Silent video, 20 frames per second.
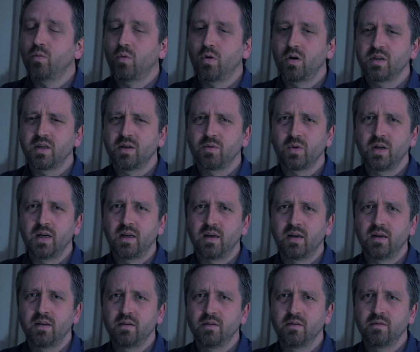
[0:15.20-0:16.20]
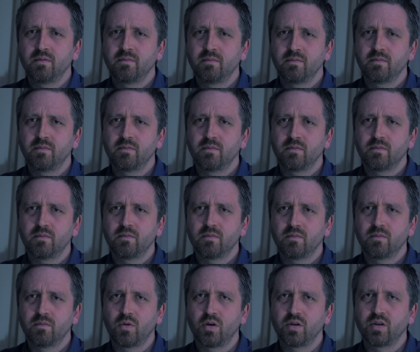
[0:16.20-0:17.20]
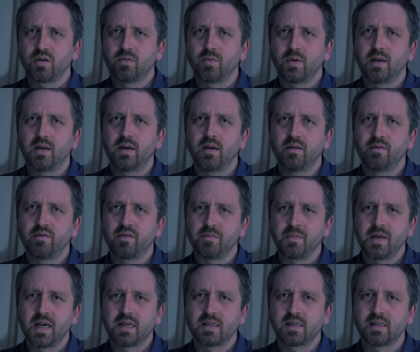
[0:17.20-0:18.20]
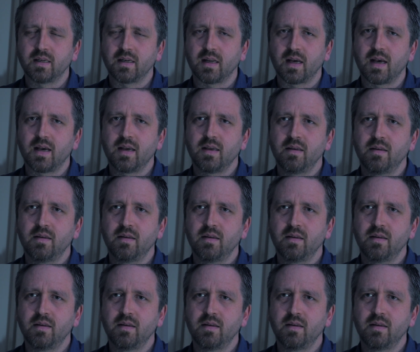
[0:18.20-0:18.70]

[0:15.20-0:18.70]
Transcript: what did we learn? What did we learn from yesterday?